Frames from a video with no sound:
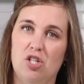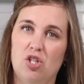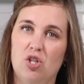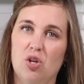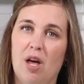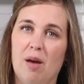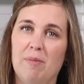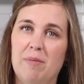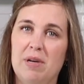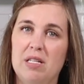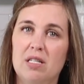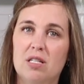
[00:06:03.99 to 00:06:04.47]
So
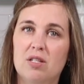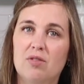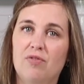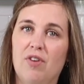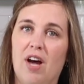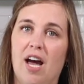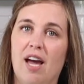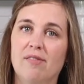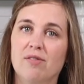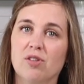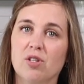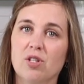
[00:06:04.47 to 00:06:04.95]
that means
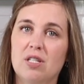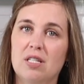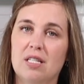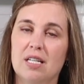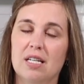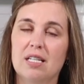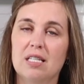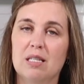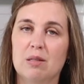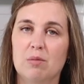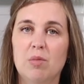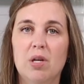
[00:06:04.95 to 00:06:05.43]
5 or
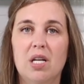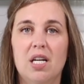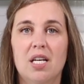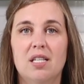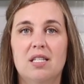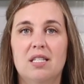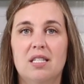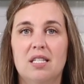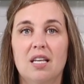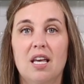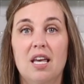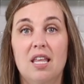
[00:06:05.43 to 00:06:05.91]
6
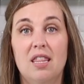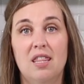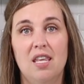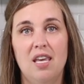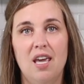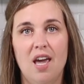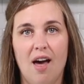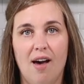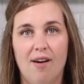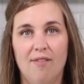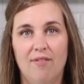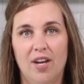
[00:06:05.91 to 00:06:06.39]
minutes in
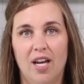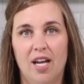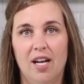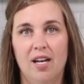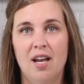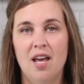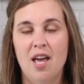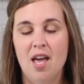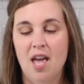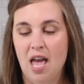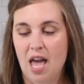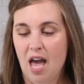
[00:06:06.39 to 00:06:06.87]
the
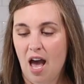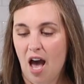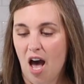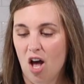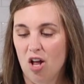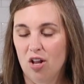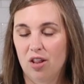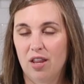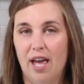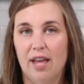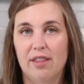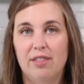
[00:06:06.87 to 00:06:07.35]
oven.
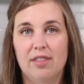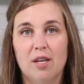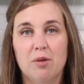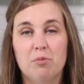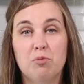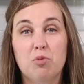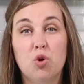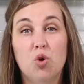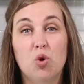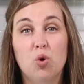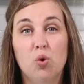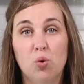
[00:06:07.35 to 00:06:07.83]
I'll let
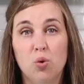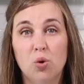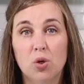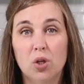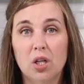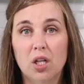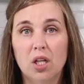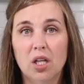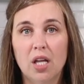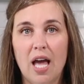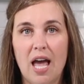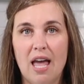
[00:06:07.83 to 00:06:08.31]
them
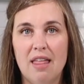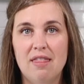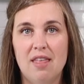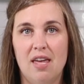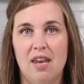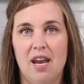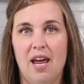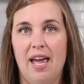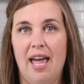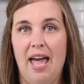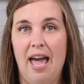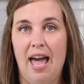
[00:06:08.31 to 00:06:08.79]
cool and
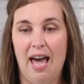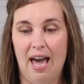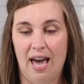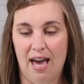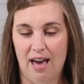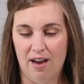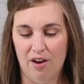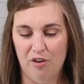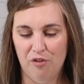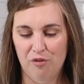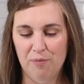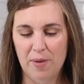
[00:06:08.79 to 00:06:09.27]
then I
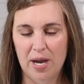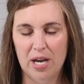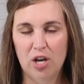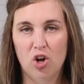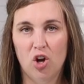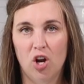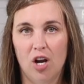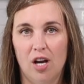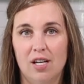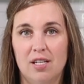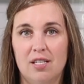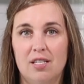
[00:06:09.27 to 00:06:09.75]
have my
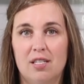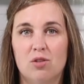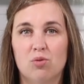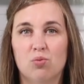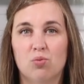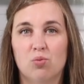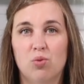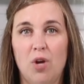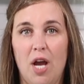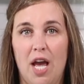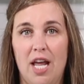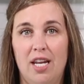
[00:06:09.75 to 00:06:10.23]
crust
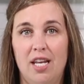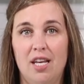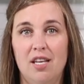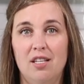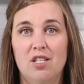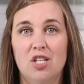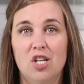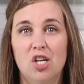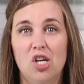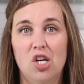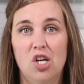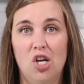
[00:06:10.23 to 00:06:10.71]
ready
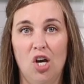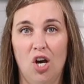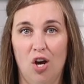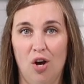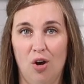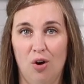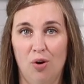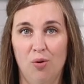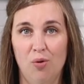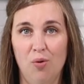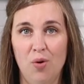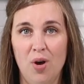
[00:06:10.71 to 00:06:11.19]
to
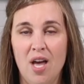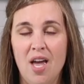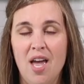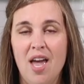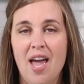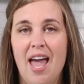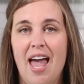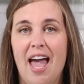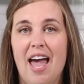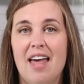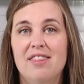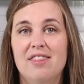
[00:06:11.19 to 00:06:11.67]
go.
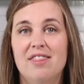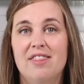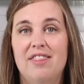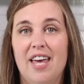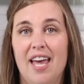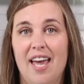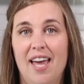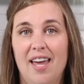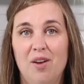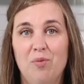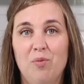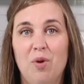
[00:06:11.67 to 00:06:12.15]
And
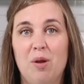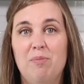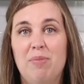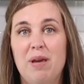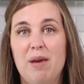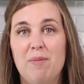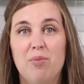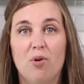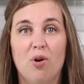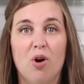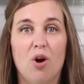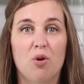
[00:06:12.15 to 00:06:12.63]
then when
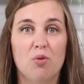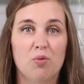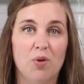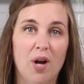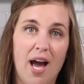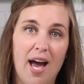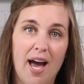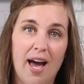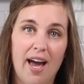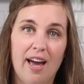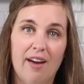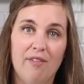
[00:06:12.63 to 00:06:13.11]
people
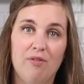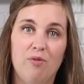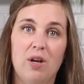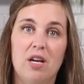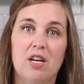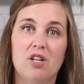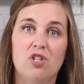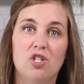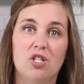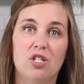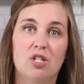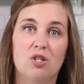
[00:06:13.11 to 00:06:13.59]
arrive, we
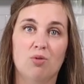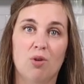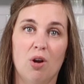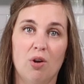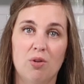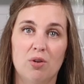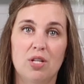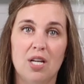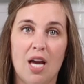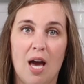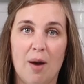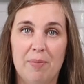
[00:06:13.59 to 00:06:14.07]
can just throw
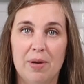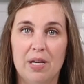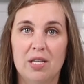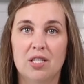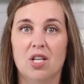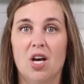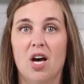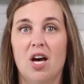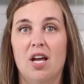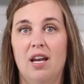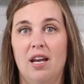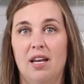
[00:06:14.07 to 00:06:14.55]
the toppings
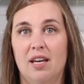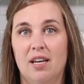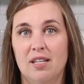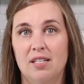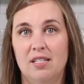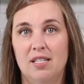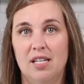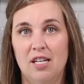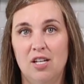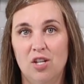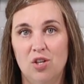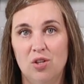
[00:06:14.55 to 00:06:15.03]
on and
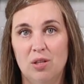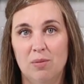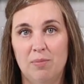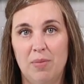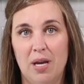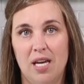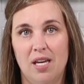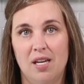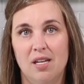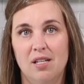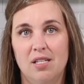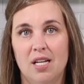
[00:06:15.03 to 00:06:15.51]
continue the
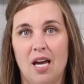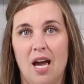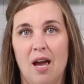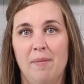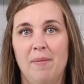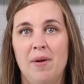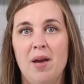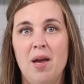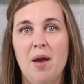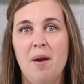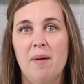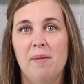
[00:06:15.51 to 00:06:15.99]
baking time.
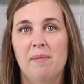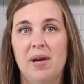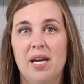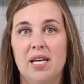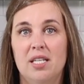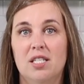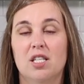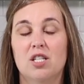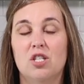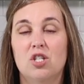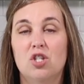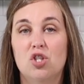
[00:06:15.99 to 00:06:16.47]

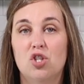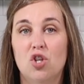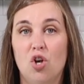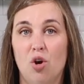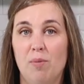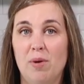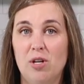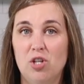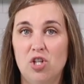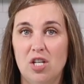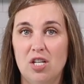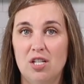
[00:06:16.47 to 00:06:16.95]
Makes it so
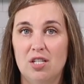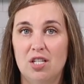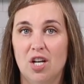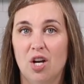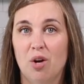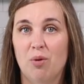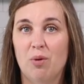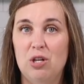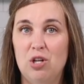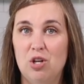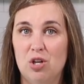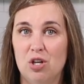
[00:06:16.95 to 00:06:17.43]
much
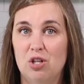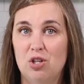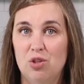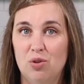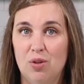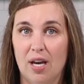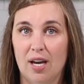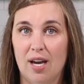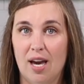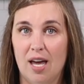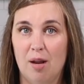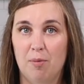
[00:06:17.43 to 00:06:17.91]
easier when you can do
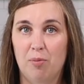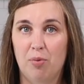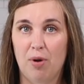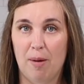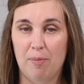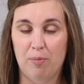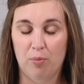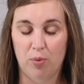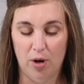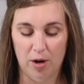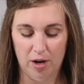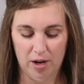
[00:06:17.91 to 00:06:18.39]
that kind of
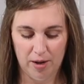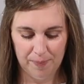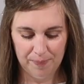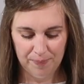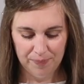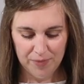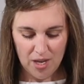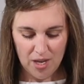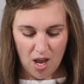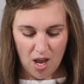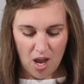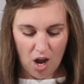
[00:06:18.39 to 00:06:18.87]
prep work.
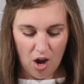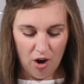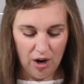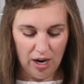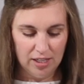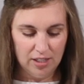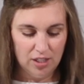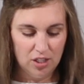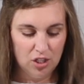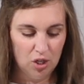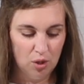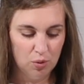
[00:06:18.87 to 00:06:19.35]
All
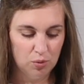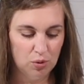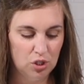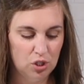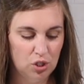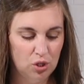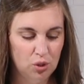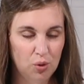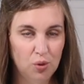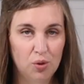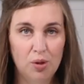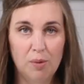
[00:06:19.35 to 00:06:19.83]
right, so
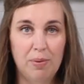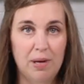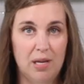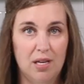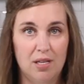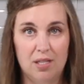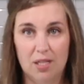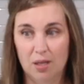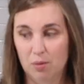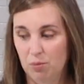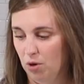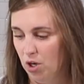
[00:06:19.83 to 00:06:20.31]
to the
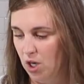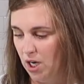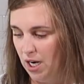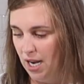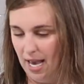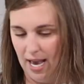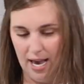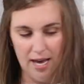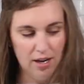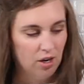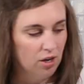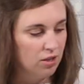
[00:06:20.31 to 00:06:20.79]
pizza, we're gonna
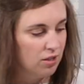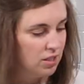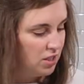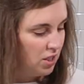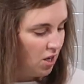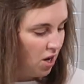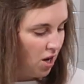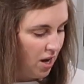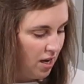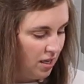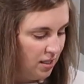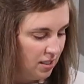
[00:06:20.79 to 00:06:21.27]
add our
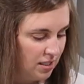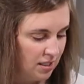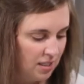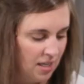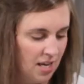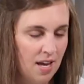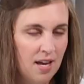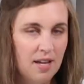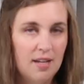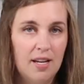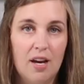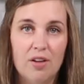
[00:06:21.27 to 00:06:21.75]
sauce.
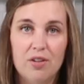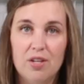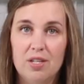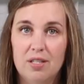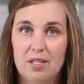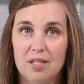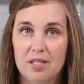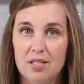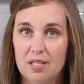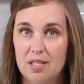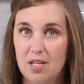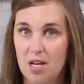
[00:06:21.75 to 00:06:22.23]
Now
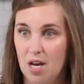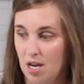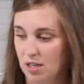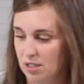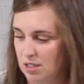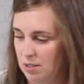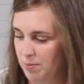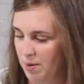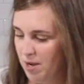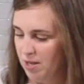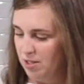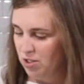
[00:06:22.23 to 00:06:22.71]
this is
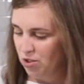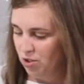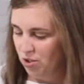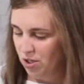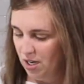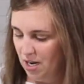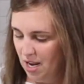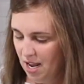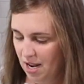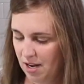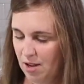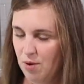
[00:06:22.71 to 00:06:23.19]
not sponsored
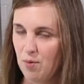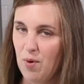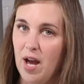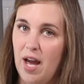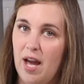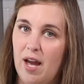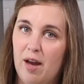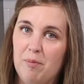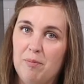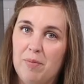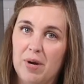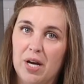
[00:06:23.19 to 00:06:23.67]
in any
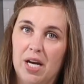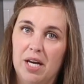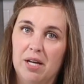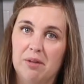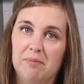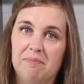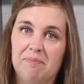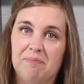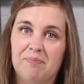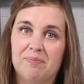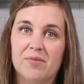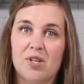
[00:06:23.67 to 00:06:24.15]
way,
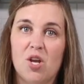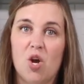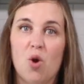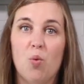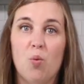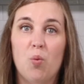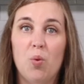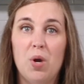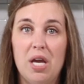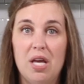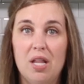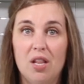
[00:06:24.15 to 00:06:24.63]
but
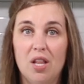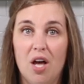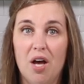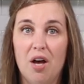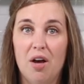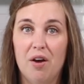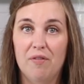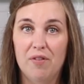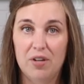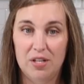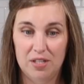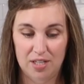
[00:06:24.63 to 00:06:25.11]
we
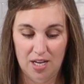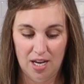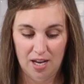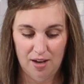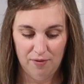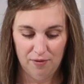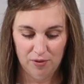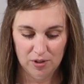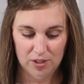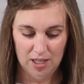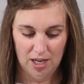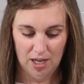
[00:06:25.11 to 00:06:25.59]
love
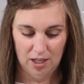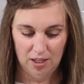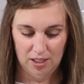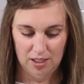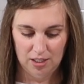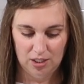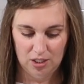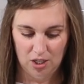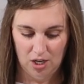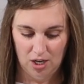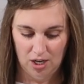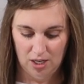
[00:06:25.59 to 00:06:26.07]
Dave
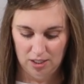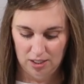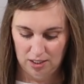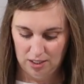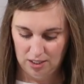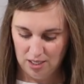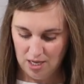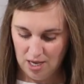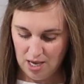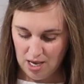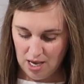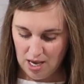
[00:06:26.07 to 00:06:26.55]
Fratelli
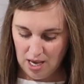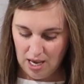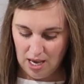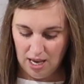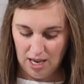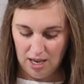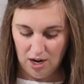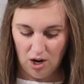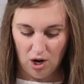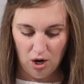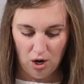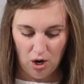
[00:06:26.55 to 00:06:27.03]
sauce
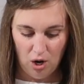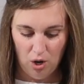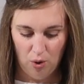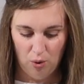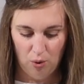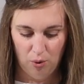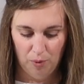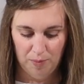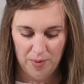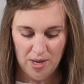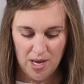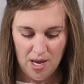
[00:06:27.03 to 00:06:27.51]
in our
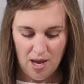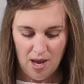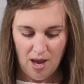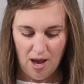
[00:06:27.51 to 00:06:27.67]
home.